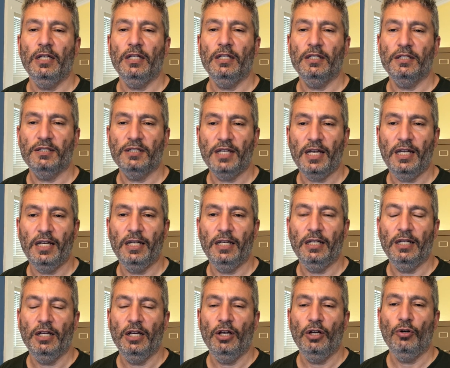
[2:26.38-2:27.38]
in the
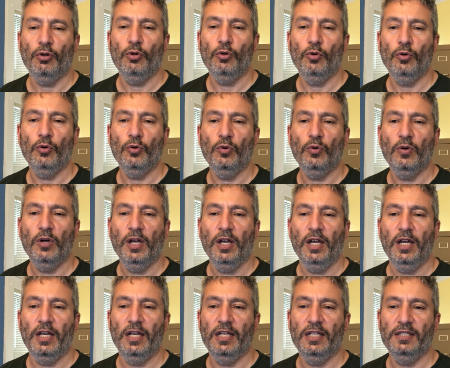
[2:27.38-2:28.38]
Senate, who
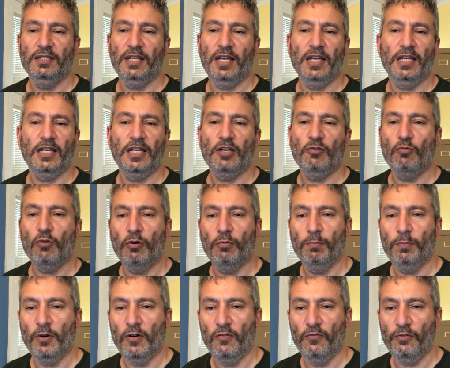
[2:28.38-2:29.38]
is saying he
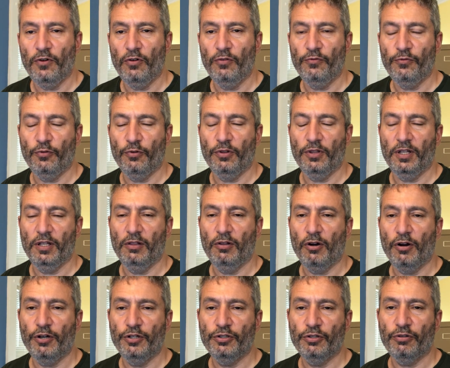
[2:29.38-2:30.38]
won't vote for the
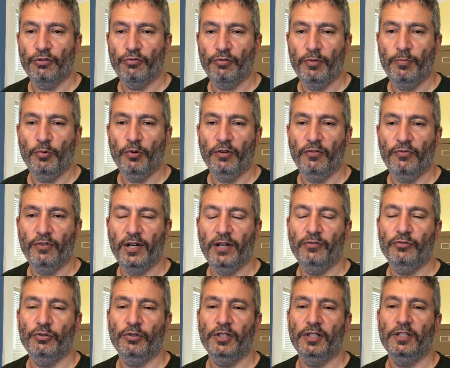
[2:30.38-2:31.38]
larger
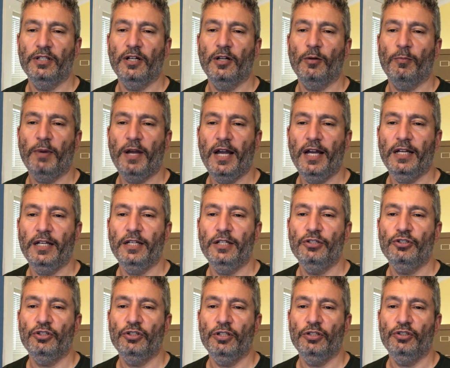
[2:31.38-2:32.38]
$3.5 trillion
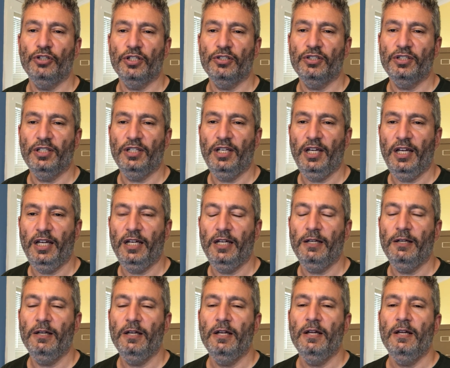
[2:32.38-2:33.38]
package just
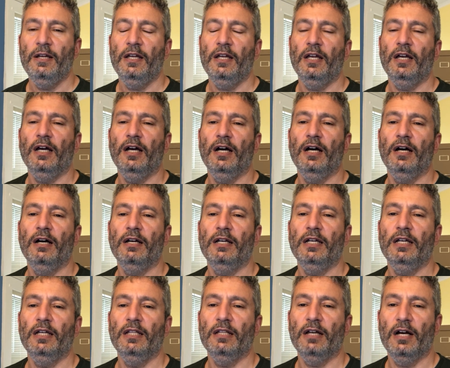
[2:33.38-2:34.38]
today
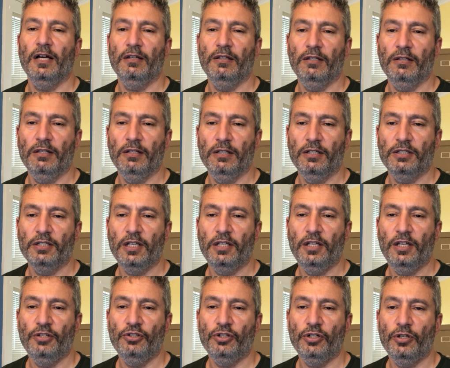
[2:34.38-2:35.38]
on the
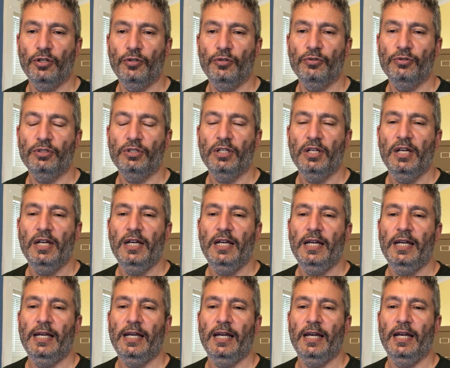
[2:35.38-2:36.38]
Sunday shows.
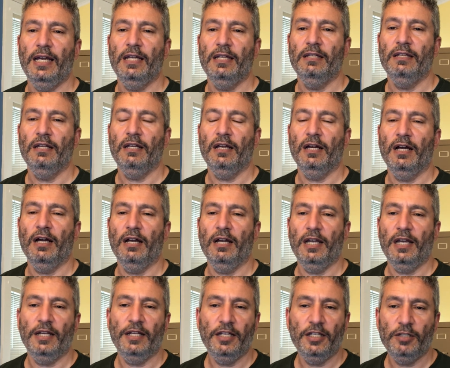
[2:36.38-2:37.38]
And
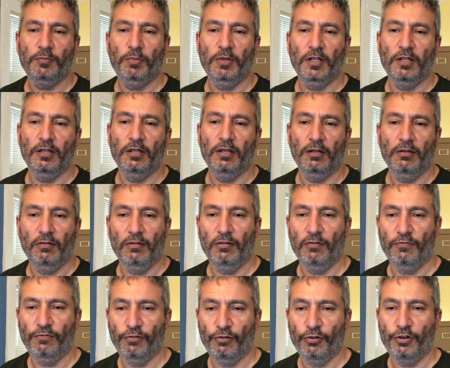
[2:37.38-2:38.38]
he's been
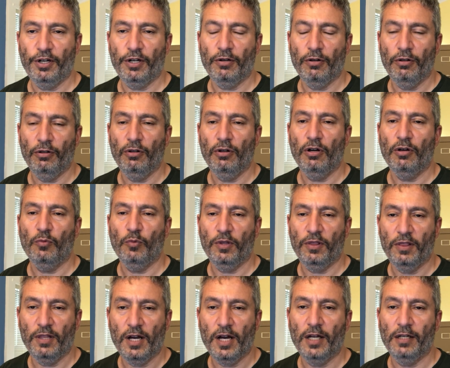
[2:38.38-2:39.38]
flirting all along
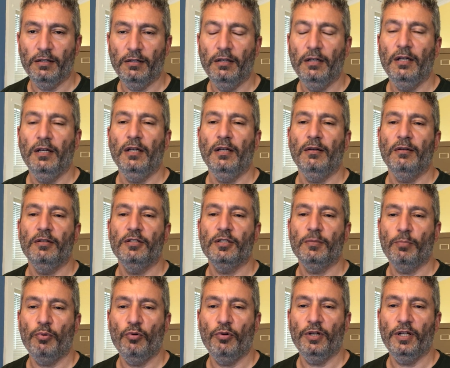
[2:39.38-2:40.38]
with not
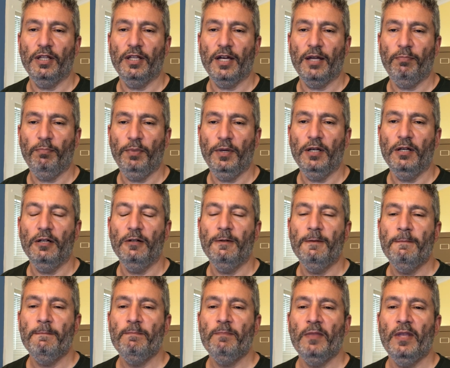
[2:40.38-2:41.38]
supporting that
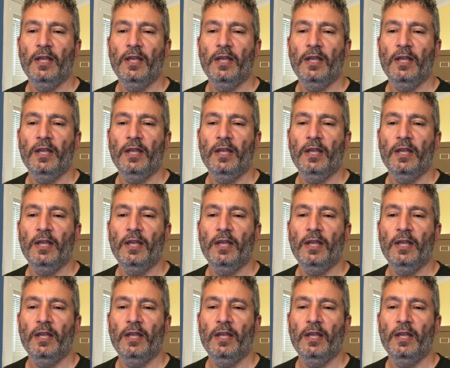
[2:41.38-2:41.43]
bill.